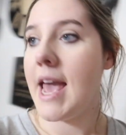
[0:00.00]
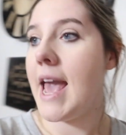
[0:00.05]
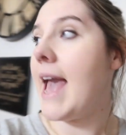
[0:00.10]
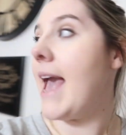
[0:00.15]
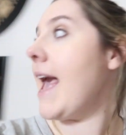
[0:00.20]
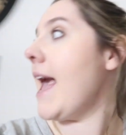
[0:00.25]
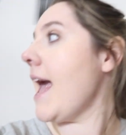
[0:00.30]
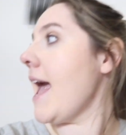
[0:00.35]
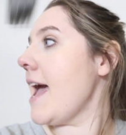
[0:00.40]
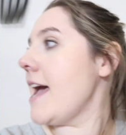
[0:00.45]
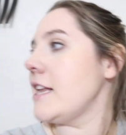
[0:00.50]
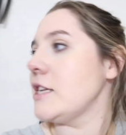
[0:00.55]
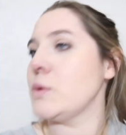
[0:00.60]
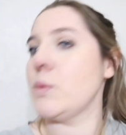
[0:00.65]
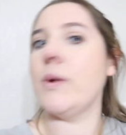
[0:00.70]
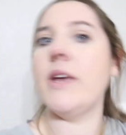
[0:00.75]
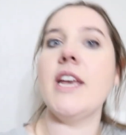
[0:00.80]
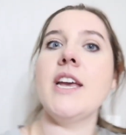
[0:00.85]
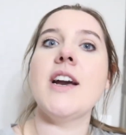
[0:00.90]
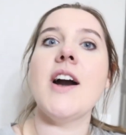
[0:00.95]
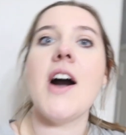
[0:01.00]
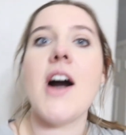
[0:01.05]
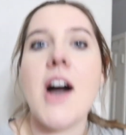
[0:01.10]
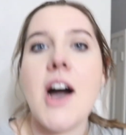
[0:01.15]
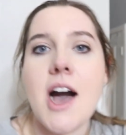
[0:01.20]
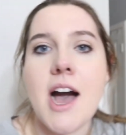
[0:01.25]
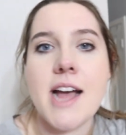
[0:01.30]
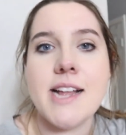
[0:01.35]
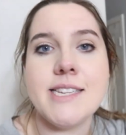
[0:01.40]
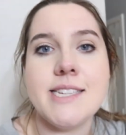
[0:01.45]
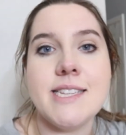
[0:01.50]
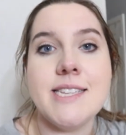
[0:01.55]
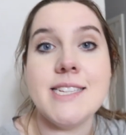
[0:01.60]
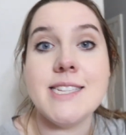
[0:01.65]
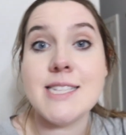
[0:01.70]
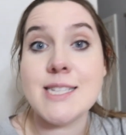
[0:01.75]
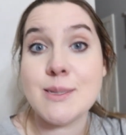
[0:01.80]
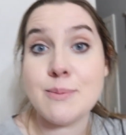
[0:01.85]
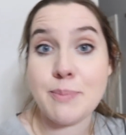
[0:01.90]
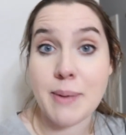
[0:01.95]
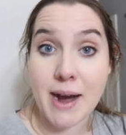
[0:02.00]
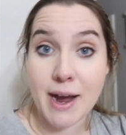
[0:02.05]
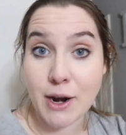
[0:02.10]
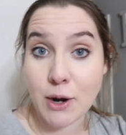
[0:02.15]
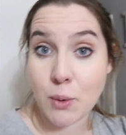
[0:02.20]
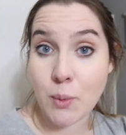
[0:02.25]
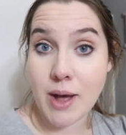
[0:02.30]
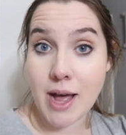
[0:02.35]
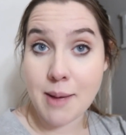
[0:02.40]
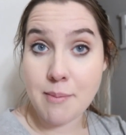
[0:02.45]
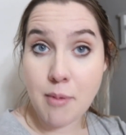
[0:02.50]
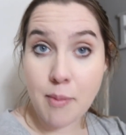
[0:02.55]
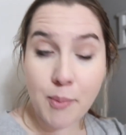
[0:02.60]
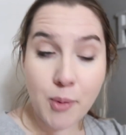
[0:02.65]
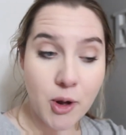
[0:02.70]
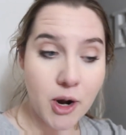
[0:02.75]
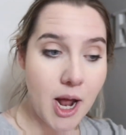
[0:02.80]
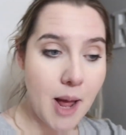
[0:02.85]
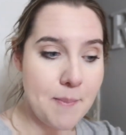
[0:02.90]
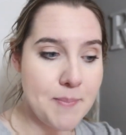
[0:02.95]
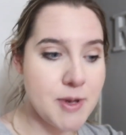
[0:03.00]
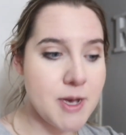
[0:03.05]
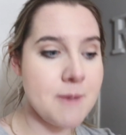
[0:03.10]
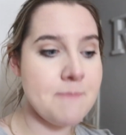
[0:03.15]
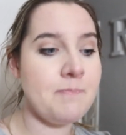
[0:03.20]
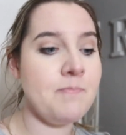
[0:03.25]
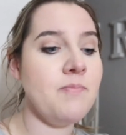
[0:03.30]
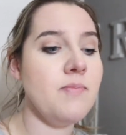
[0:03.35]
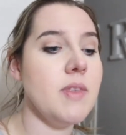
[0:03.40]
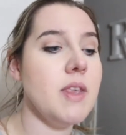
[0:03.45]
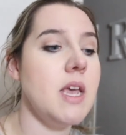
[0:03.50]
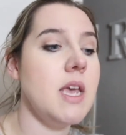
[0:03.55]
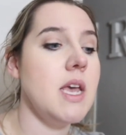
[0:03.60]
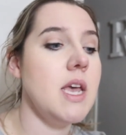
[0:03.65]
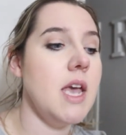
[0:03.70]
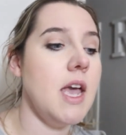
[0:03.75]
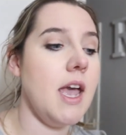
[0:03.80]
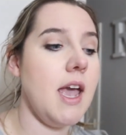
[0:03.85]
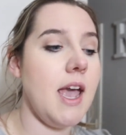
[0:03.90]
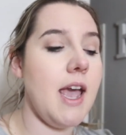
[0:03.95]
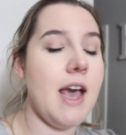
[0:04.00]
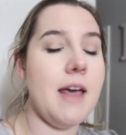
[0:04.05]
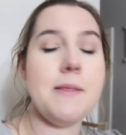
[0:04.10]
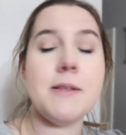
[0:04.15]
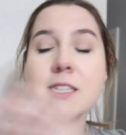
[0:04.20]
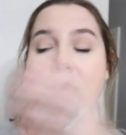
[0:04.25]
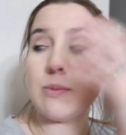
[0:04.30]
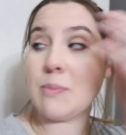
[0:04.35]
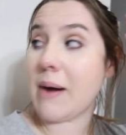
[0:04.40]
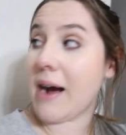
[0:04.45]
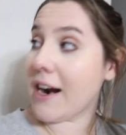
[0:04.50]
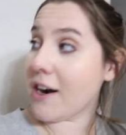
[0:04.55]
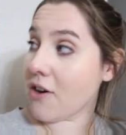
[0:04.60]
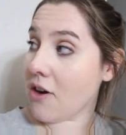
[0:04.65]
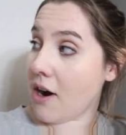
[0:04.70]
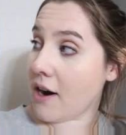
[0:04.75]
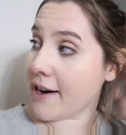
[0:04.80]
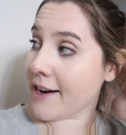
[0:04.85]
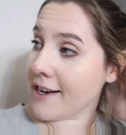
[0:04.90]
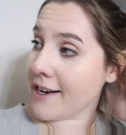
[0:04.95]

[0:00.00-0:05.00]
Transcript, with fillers: And we got the spider web put up and the spider on